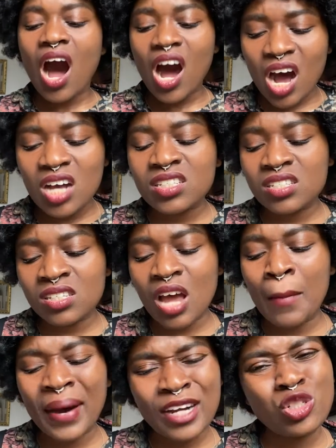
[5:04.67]
Asks
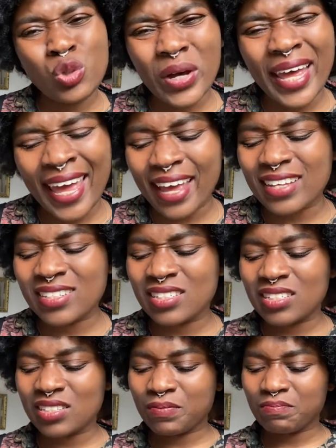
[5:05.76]
about your ex.